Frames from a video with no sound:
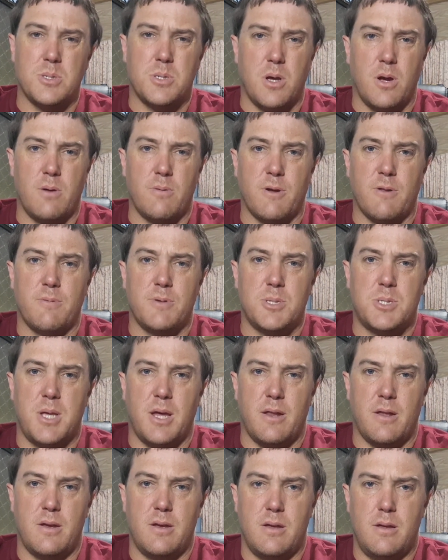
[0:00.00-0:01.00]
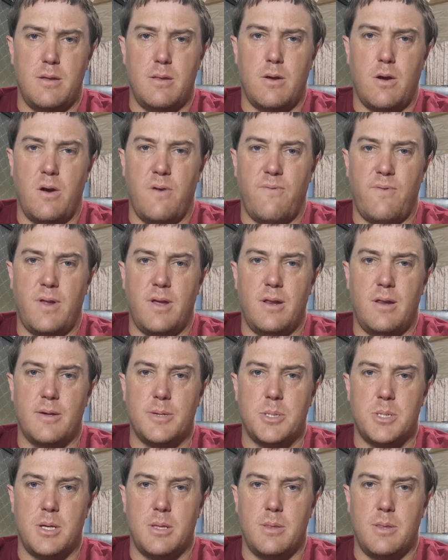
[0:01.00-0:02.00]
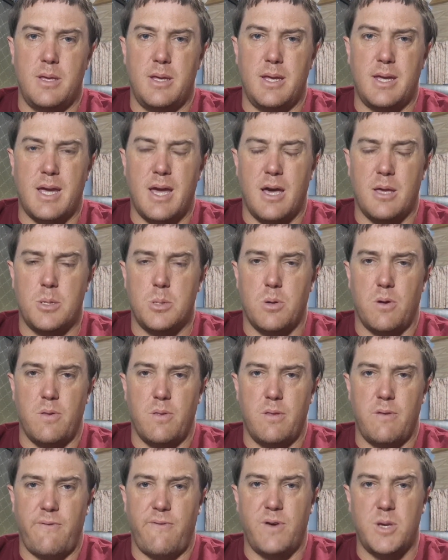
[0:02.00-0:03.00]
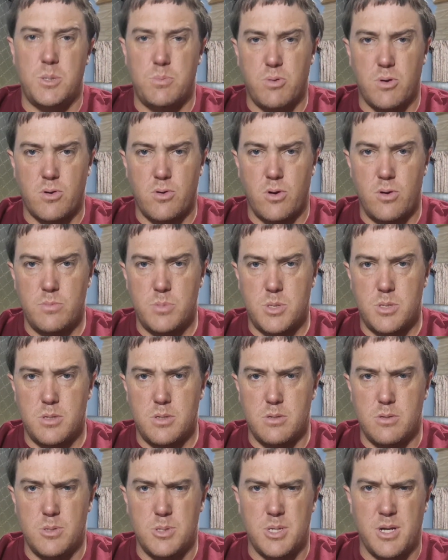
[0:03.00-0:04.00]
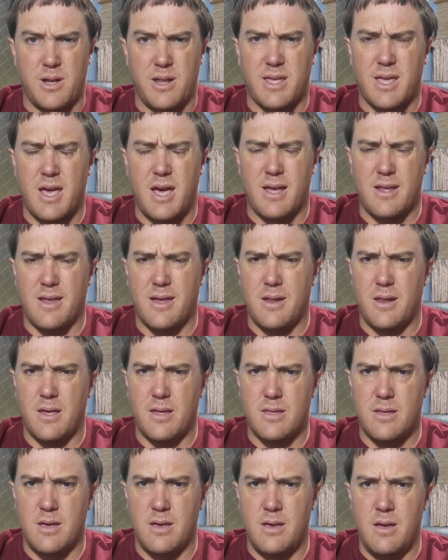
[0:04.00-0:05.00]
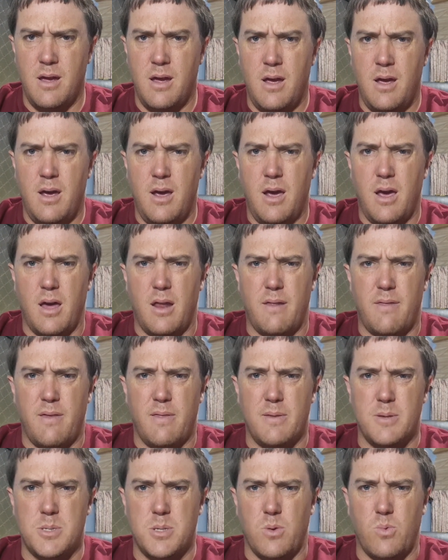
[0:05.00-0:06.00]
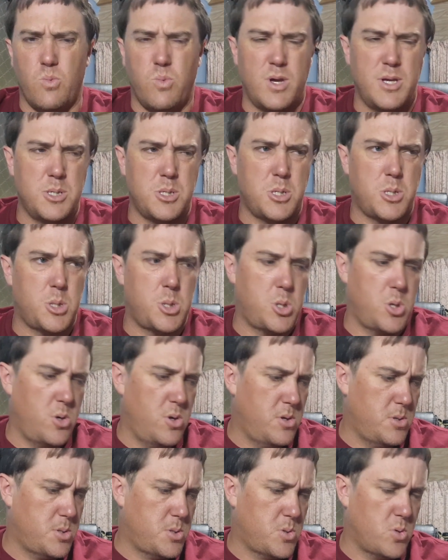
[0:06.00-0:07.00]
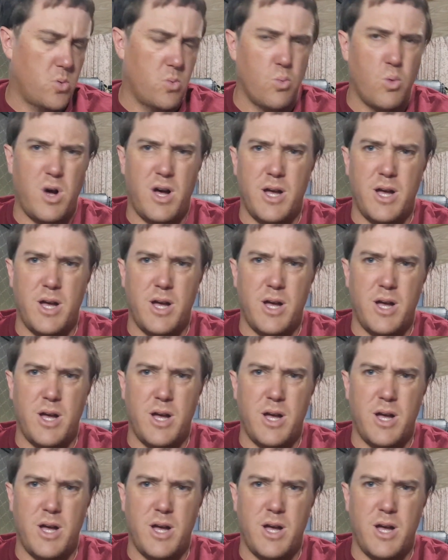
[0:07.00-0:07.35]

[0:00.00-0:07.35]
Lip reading: So I'm going to be selling and hopefully listing the cards on the Facebook groups, New Zealand Card Collector, and I think there's a Wise Shirts or